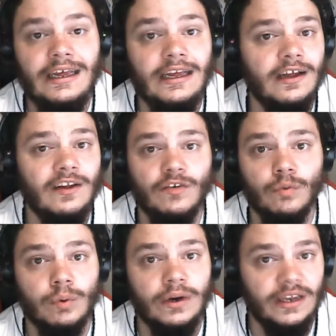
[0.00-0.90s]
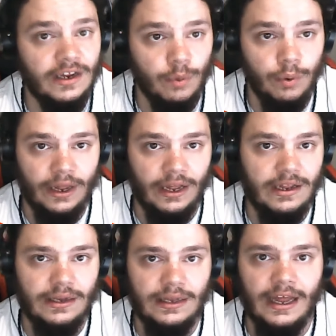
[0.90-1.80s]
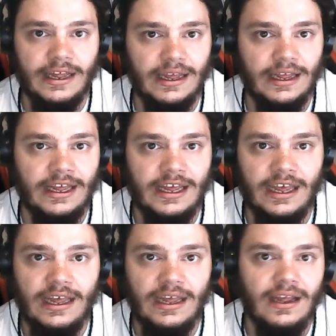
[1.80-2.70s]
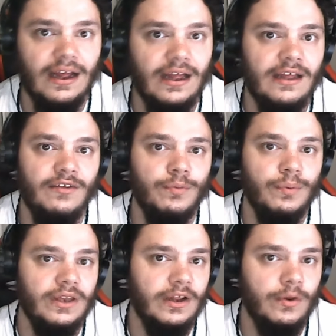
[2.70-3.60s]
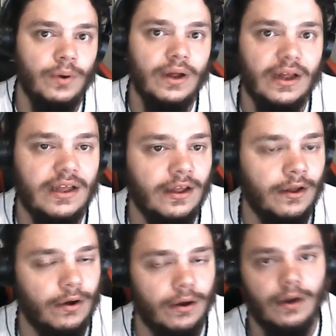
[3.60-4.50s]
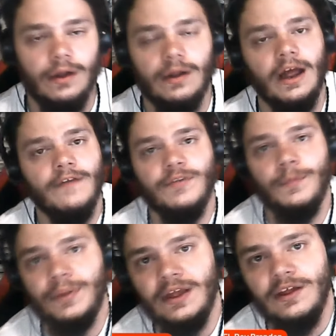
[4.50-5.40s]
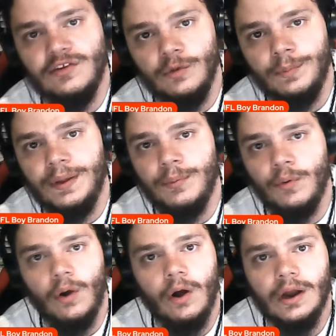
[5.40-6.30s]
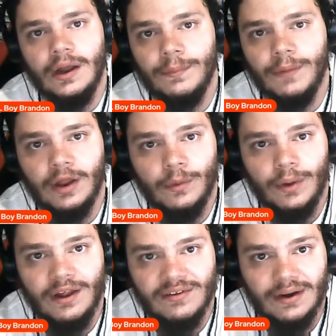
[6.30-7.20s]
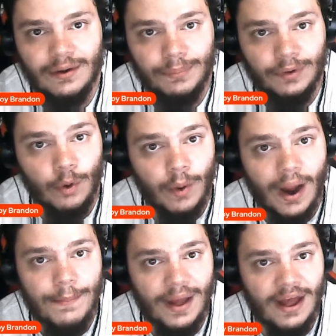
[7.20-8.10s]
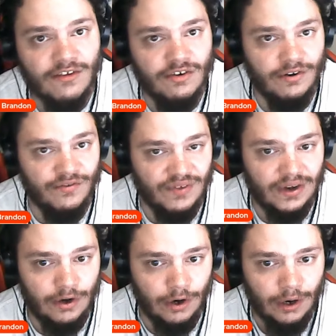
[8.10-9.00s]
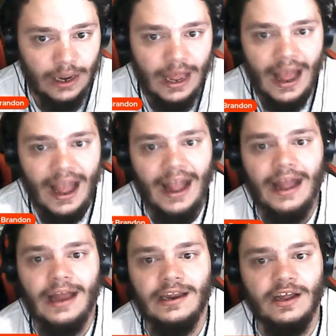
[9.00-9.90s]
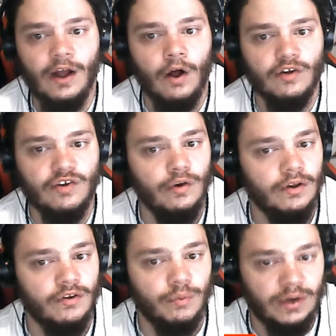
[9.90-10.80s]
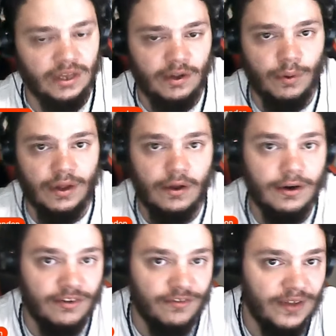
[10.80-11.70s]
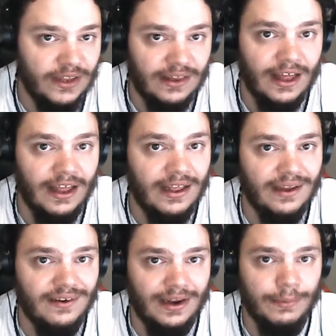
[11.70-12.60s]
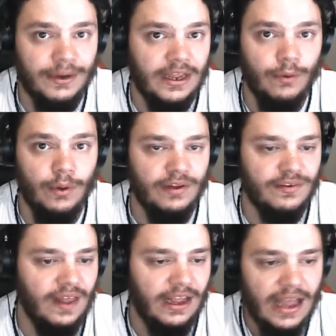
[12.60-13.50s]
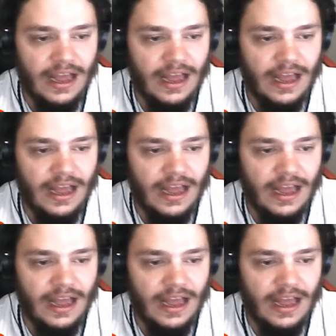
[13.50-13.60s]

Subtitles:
is really quick. Like, he is really quick. You're going to have to play 2 people on him. Otherwise, he's going to blow right past your defender. And he also is really quick on his feet, like Tyreek Hill is. Like,